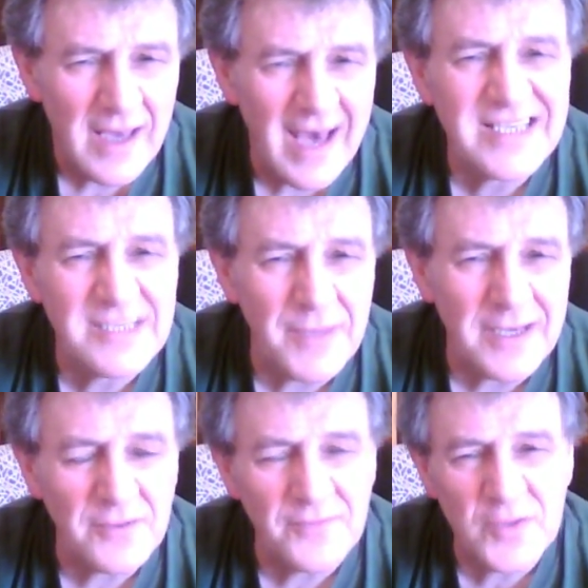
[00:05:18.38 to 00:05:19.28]

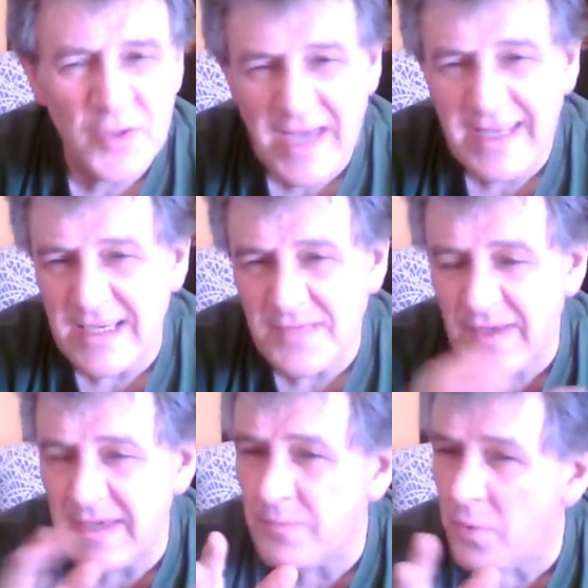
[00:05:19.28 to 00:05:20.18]
aspect of training is
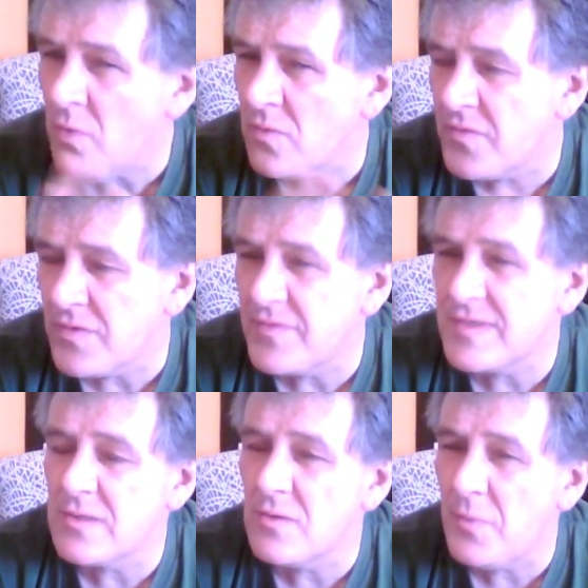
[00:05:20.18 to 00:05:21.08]
very important for the
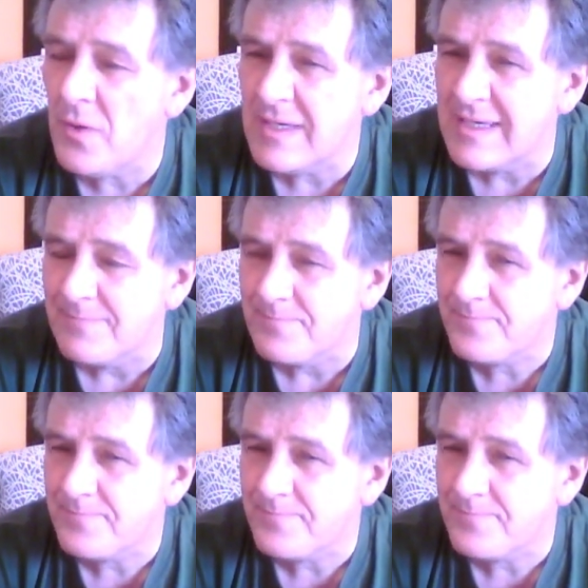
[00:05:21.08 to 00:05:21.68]
physical body.